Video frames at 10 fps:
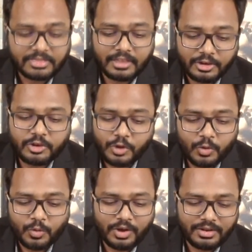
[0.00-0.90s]
The
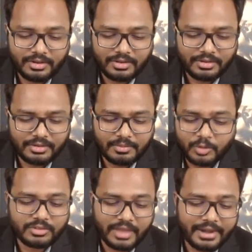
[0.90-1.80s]
duo,
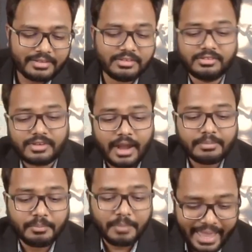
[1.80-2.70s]
both the scientists
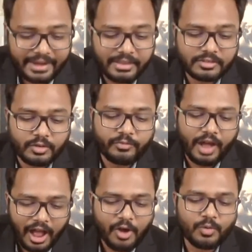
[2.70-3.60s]
describe the mechanics of
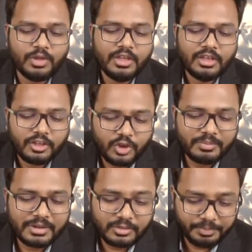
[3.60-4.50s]
how
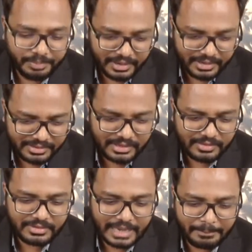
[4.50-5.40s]
humans
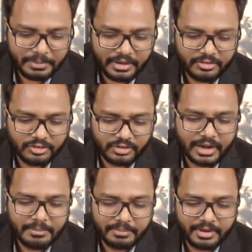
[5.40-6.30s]
perceive
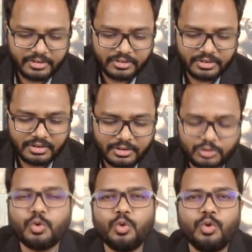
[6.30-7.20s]
temperature and pressure
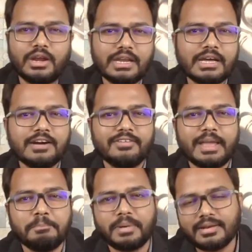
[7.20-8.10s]
through nerve
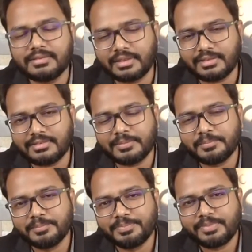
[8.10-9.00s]
impulses.
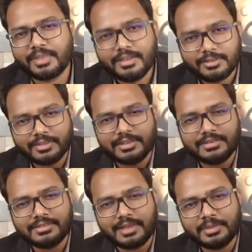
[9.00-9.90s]
So this
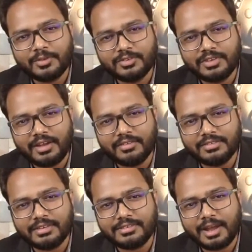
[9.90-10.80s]
is something which
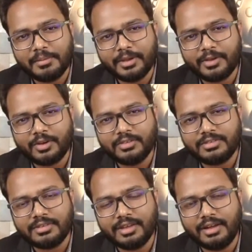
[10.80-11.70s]
I've just come across.